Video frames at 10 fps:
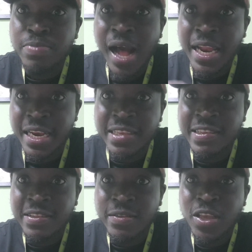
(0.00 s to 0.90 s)

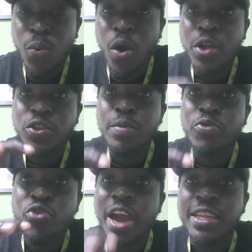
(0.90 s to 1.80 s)
analysts, you want to be
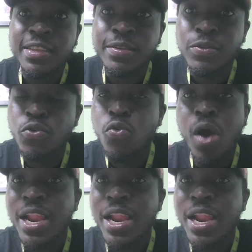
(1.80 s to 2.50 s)
right. No